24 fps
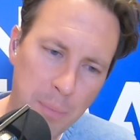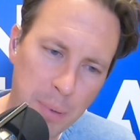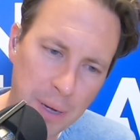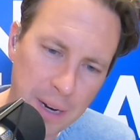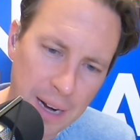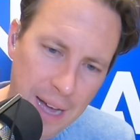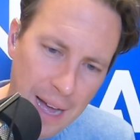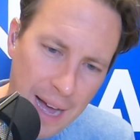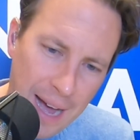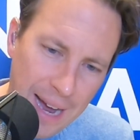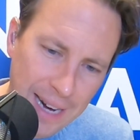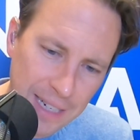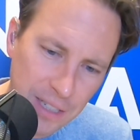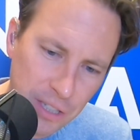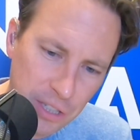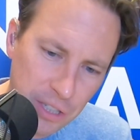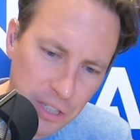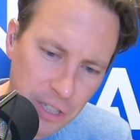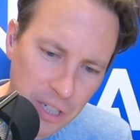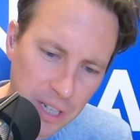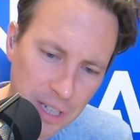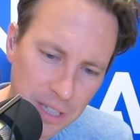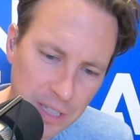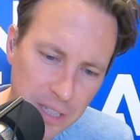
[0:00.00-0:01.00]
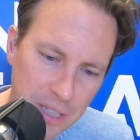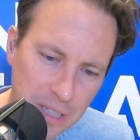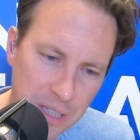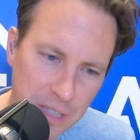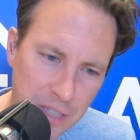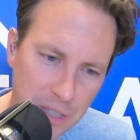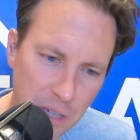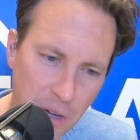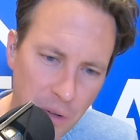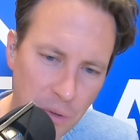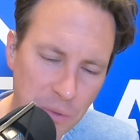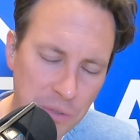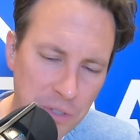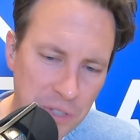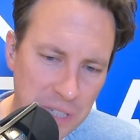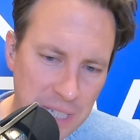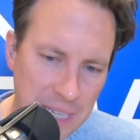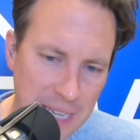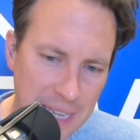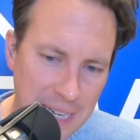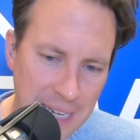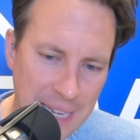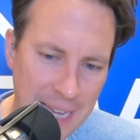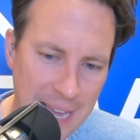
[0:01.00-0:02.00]
But yeah. I just don't
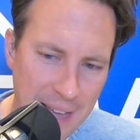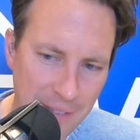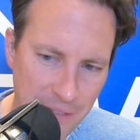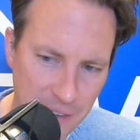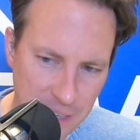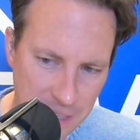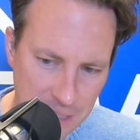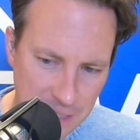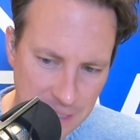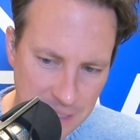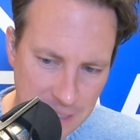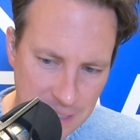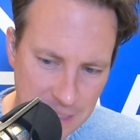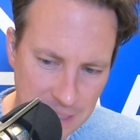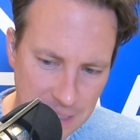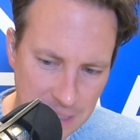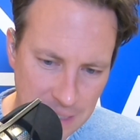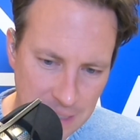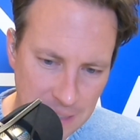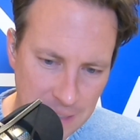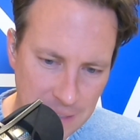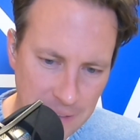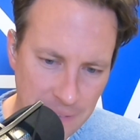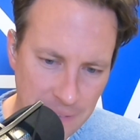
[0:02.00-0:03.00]
see any evidence